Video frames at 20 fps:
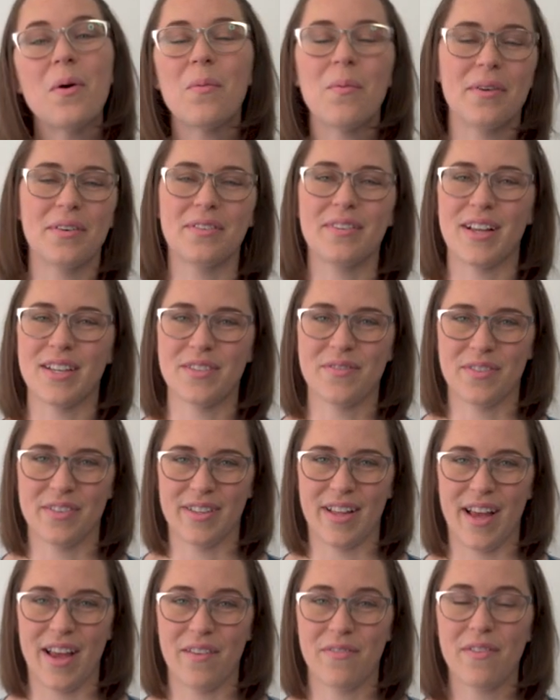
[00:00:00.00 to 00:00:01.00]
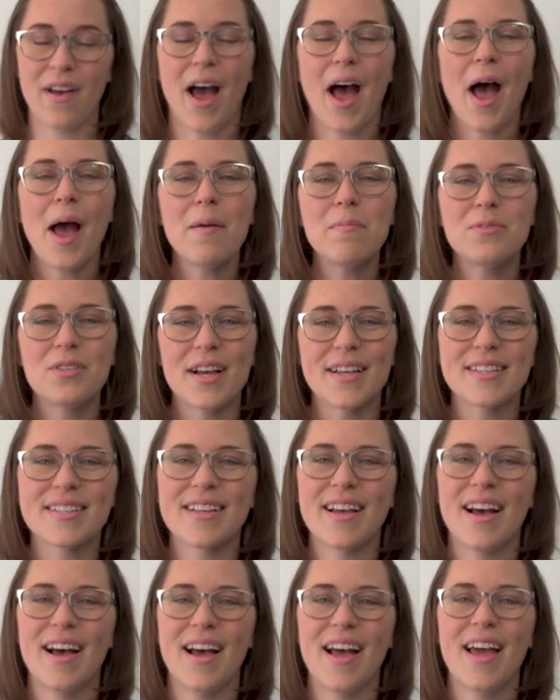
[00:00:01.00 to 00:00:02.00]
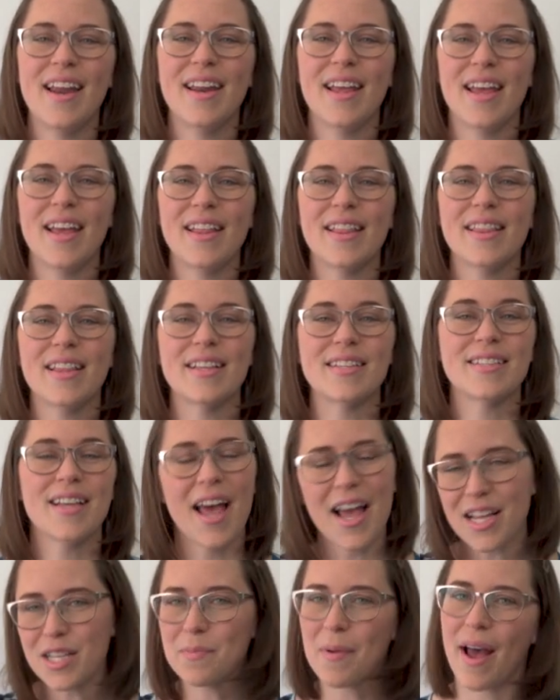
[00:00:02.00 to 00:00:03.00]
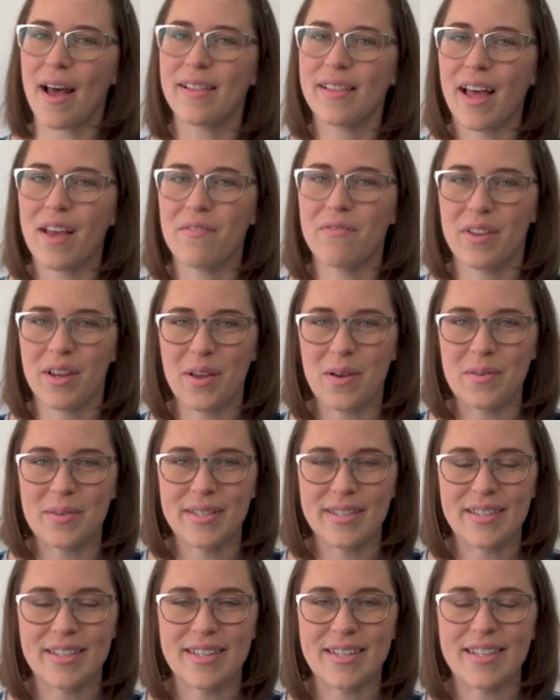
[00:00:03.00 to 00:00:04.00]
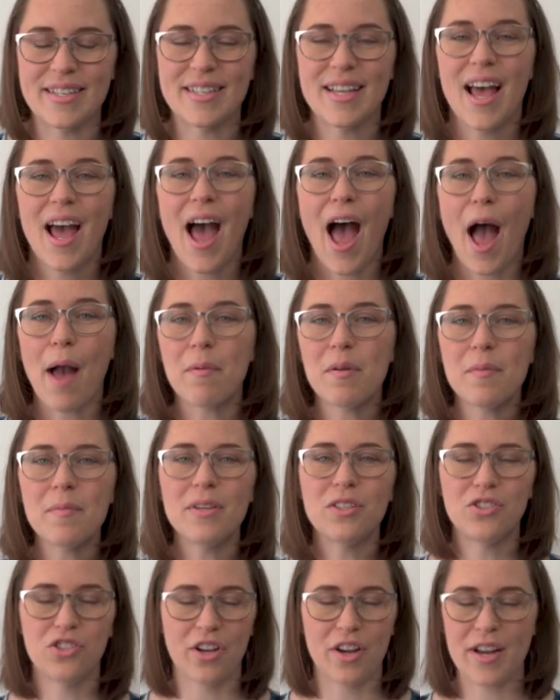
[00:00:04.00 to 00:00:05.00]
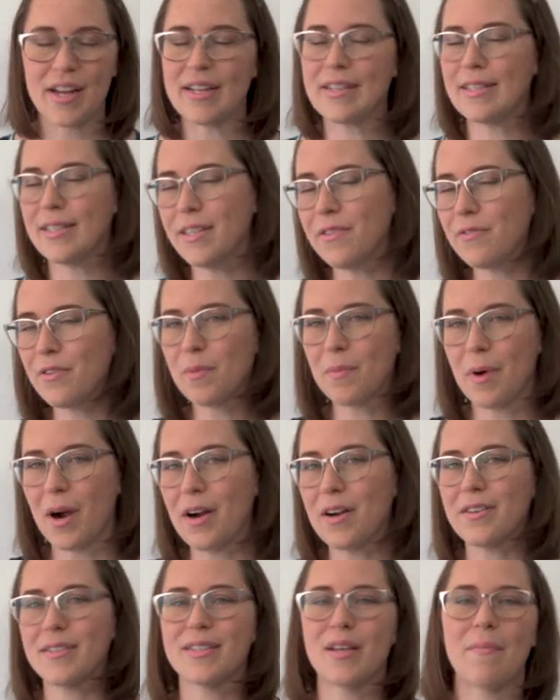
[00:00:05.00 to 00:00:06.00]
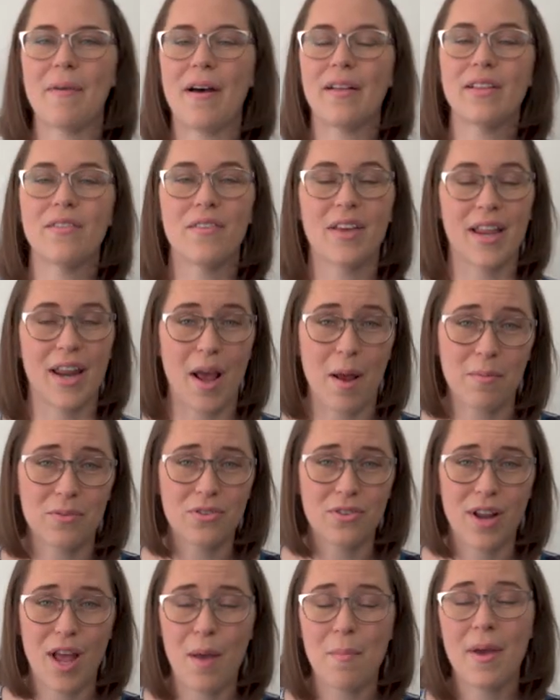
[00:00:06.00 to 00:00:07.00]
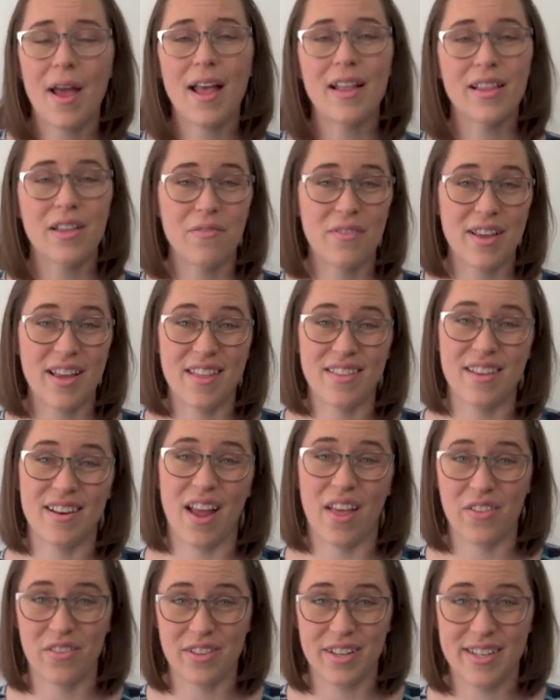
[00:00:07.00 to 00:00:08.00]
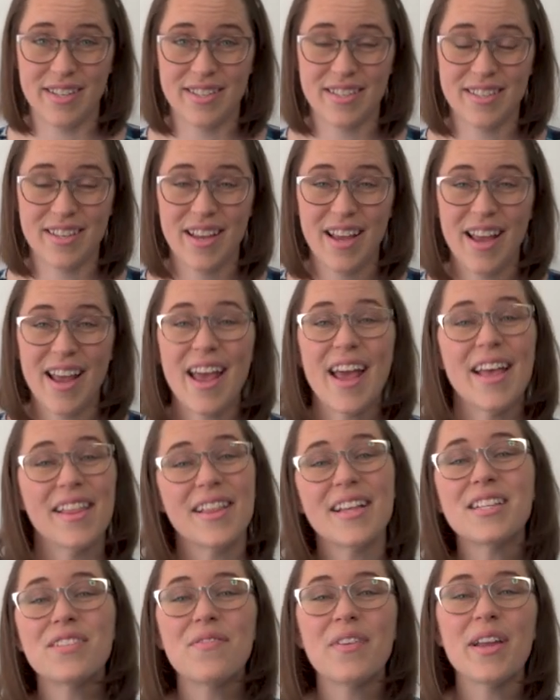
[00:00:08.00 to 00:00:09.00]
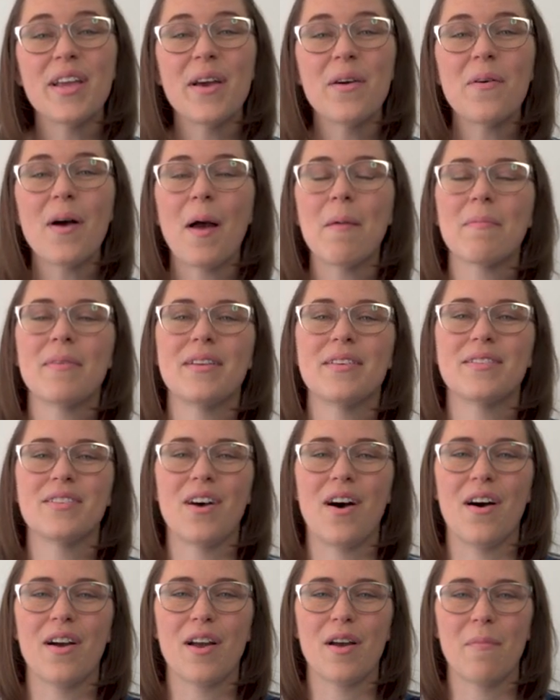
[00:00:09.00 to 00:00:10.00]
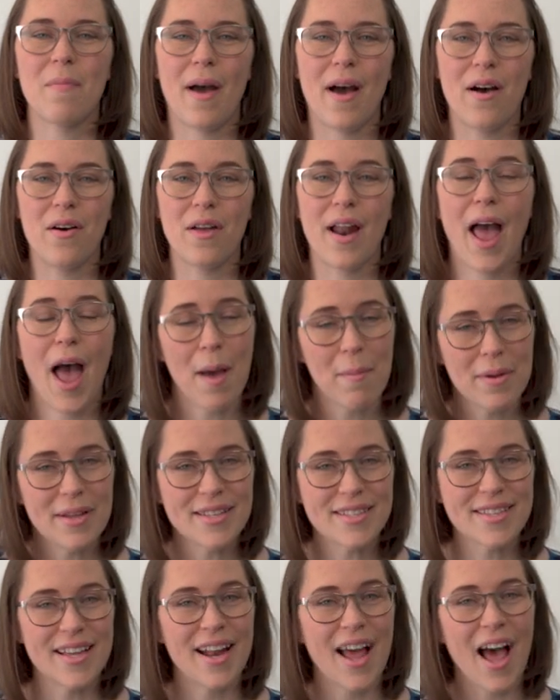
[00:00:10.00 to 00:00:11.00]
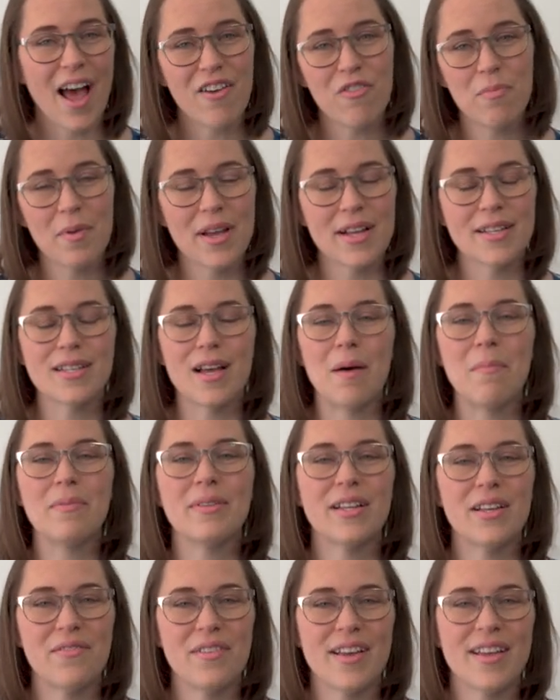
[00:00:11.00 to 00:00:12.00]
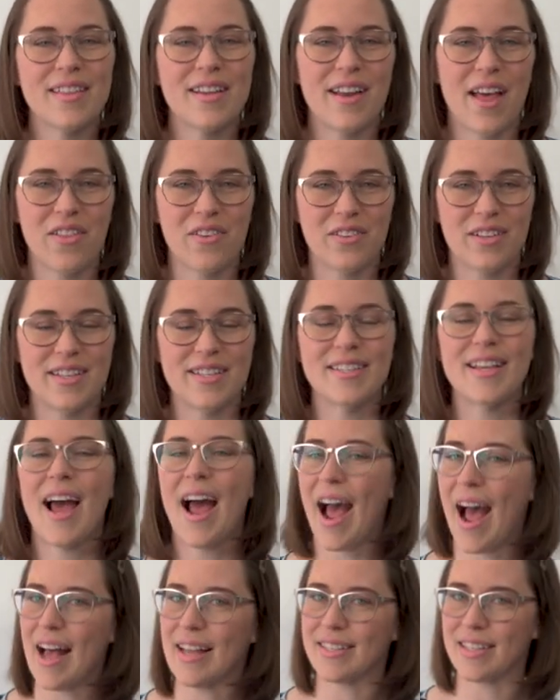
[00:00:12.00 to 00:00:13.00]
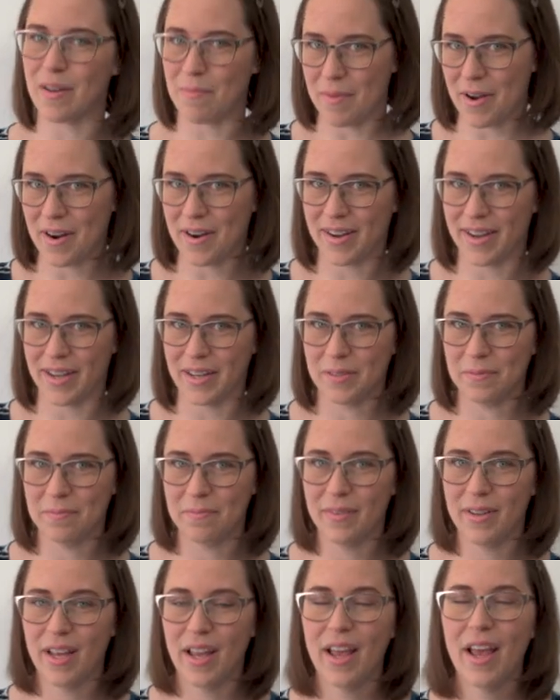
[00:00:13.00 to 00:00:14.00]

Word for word: A Wanderlust for Life. I'm Jessica, and in this Expat Life video series, I'm gonna be sharing different parts about living in Amsterdam and living in the Netherlands. In this video, I'm gonna talk about habits that I've picked up living in the Netherlands as an American.